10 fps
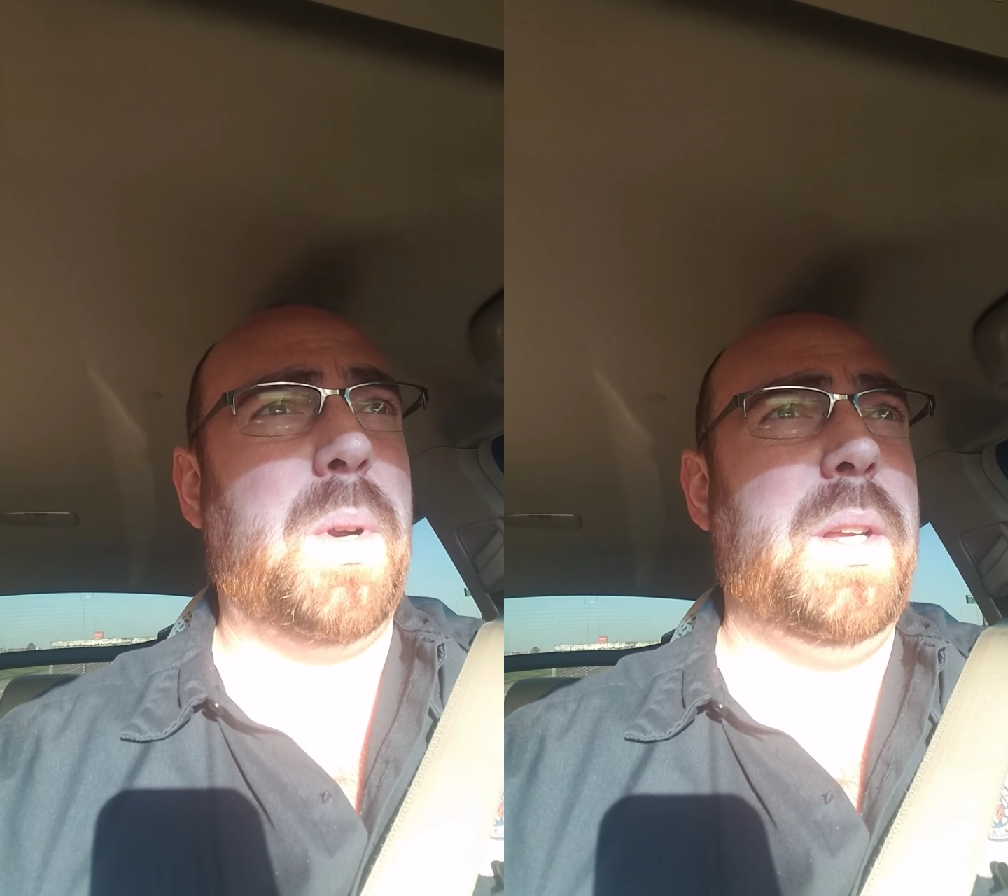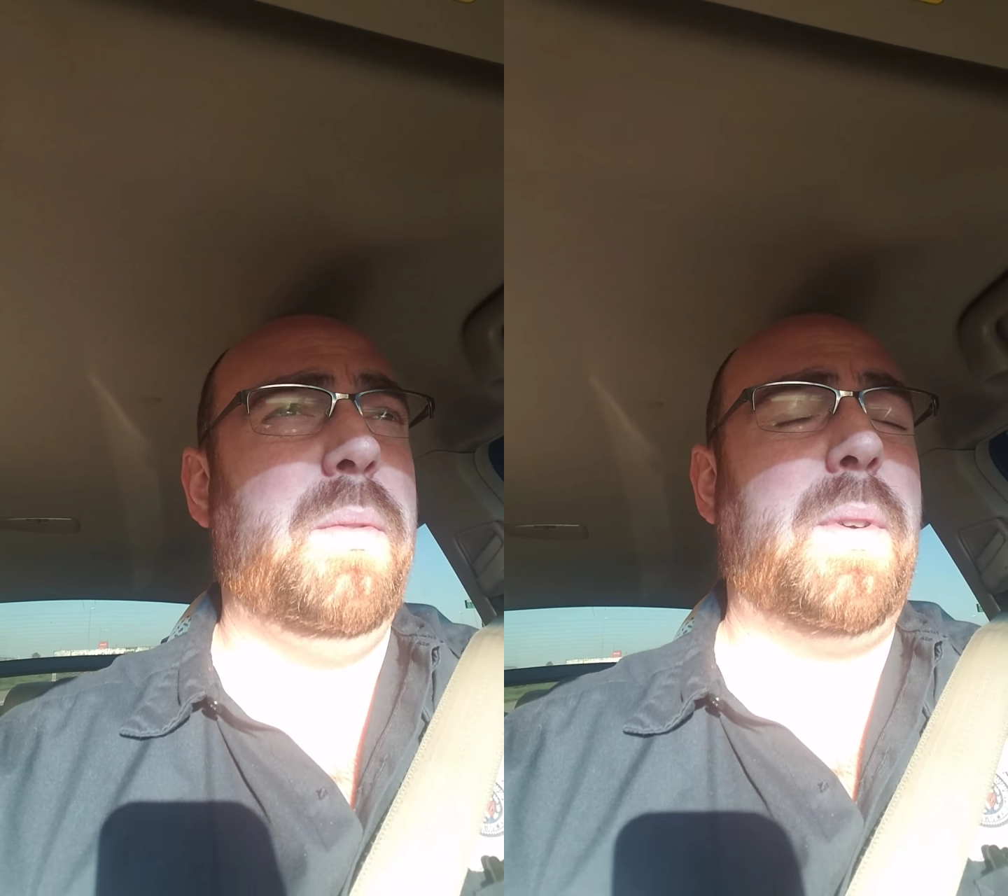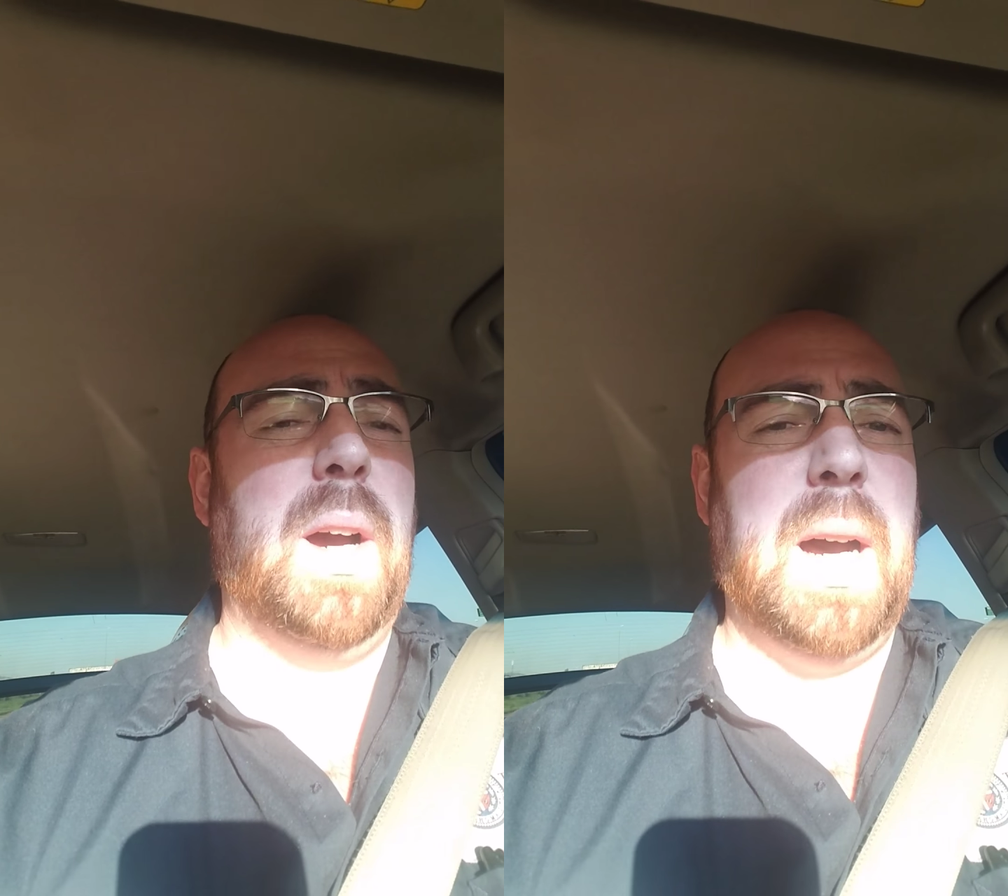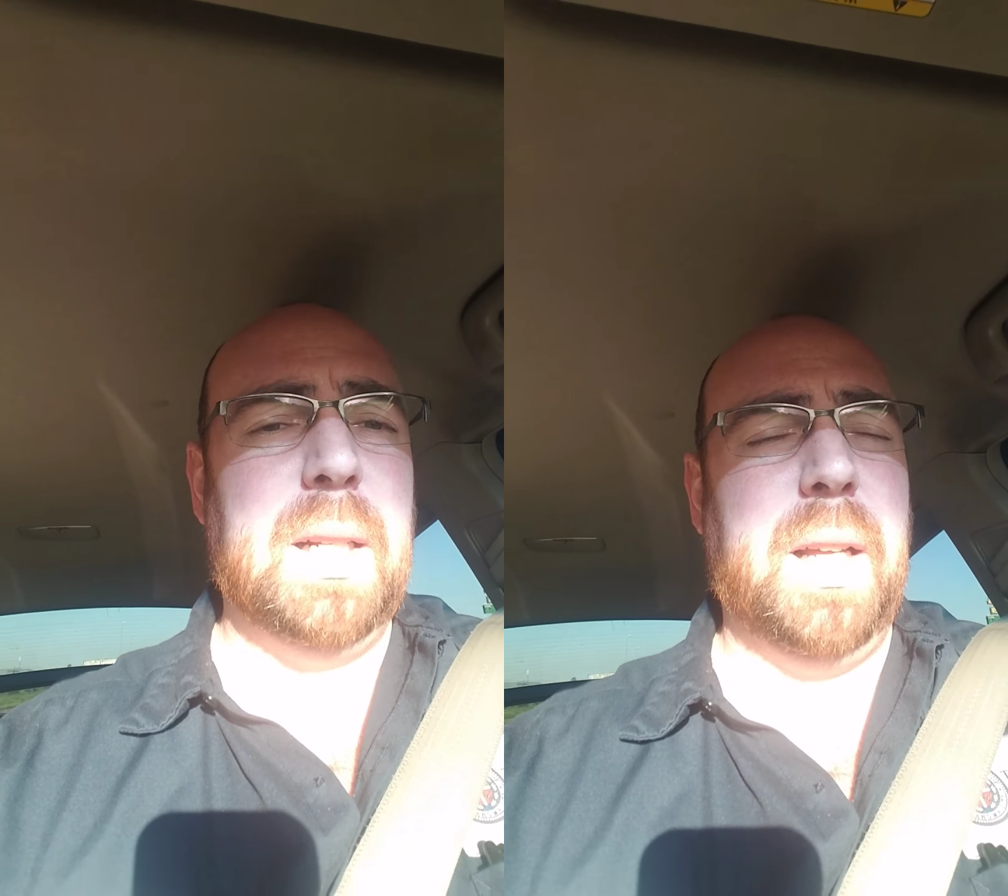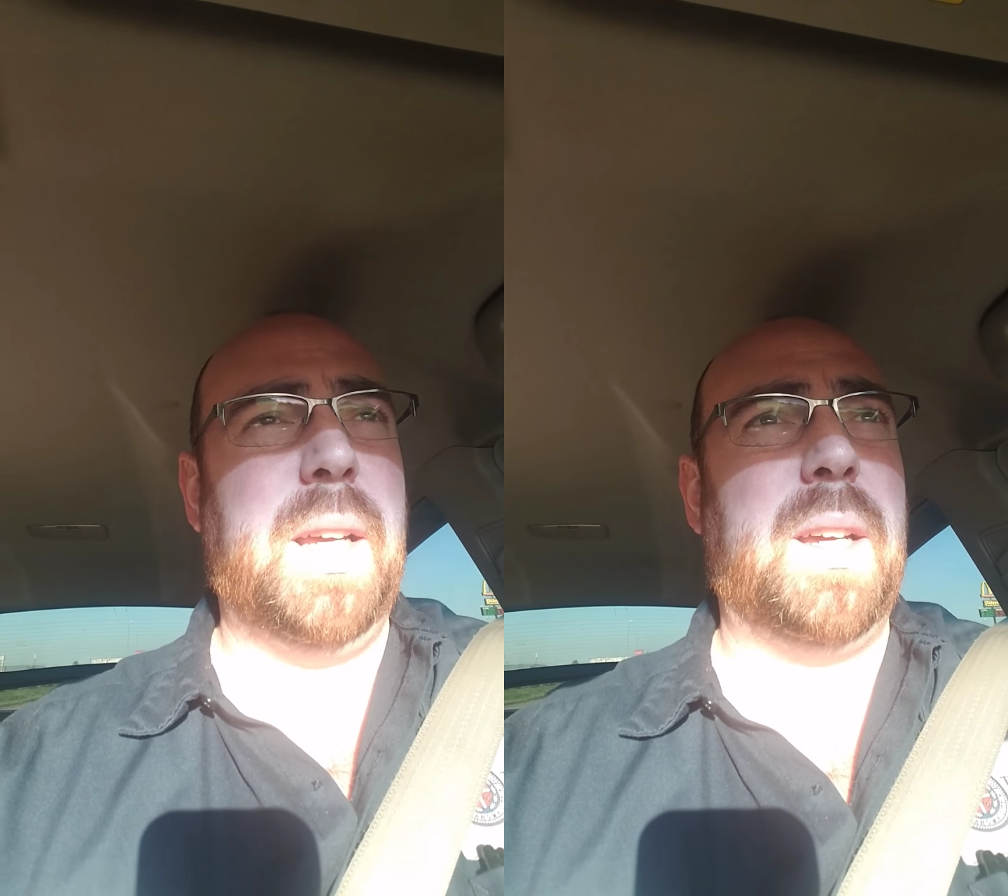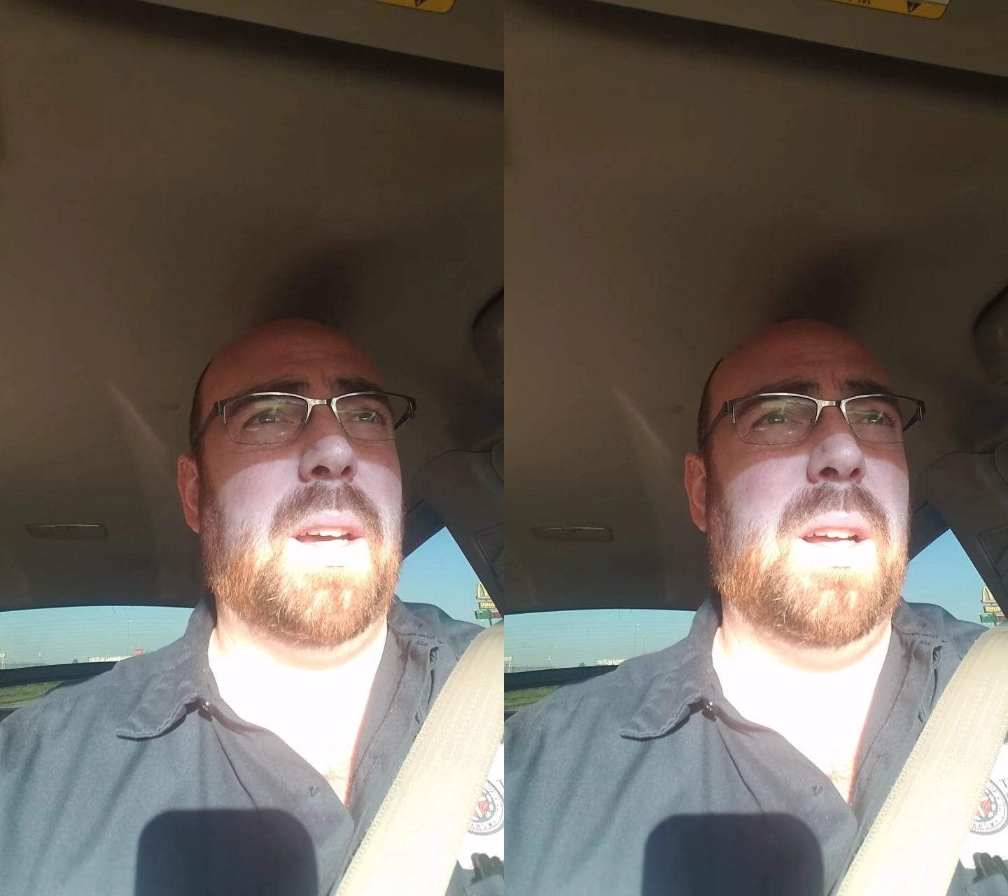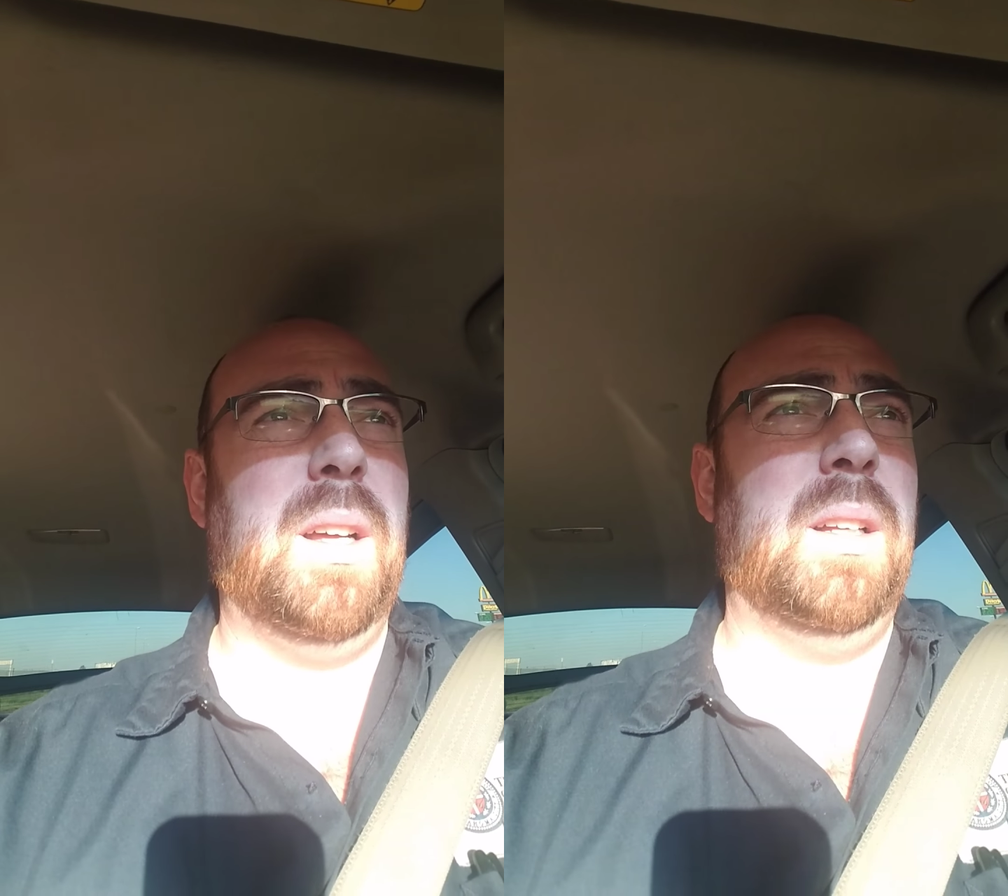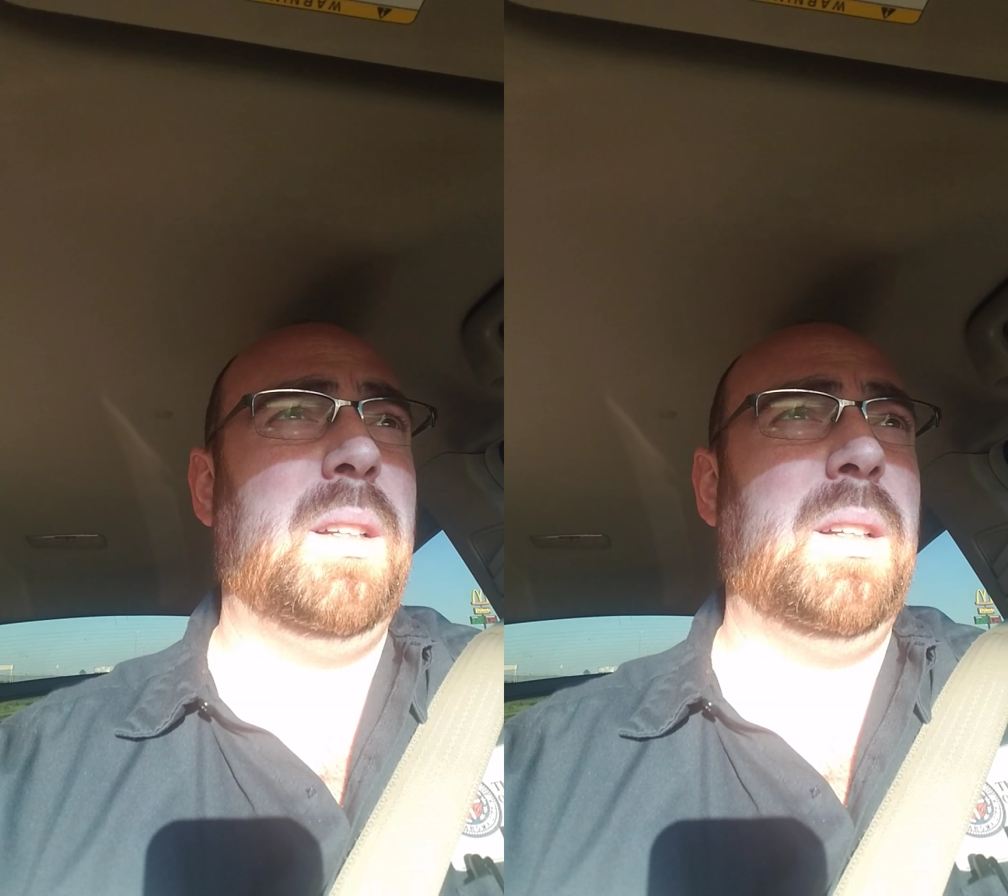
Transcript: where you've got like a